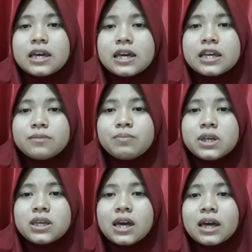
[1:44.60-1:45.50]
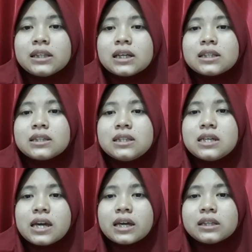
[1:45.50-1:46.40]
It began at
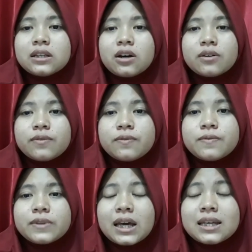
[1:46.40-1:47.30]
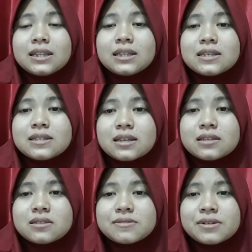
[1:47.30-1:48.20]
the end of 19th
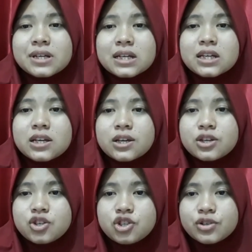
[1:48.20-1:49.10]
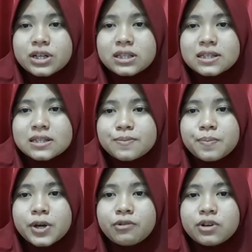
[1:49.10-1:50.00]
century. During this
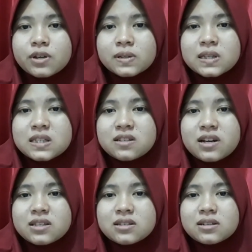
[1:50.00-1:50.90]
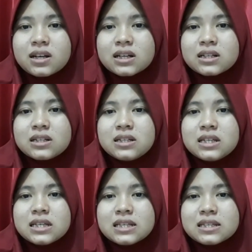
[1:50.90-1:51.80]
period, literature got
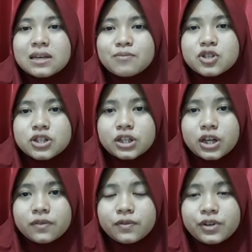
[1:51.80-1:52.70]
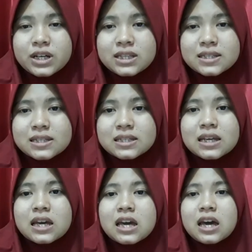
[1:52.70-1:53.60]
the inception of greatest
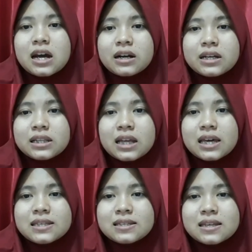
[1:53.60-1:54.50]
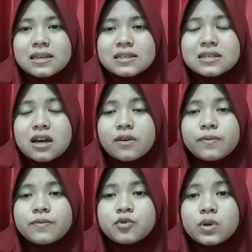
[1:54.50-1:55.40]
renaissance of
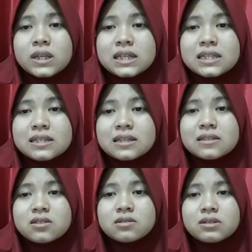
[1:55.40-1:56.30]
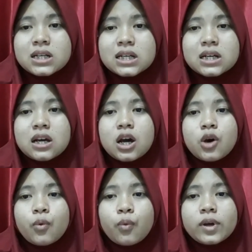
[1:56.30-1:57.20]
20th century.
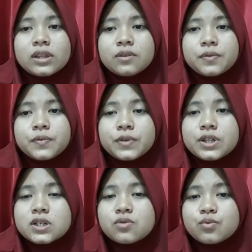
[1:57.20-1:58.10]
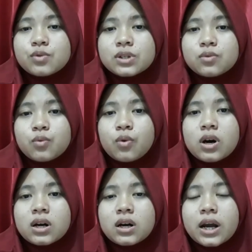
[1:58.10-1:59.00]
When the First World
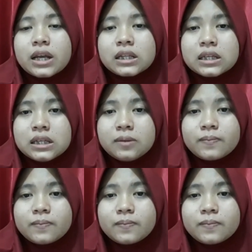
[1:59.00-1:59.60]
War ended,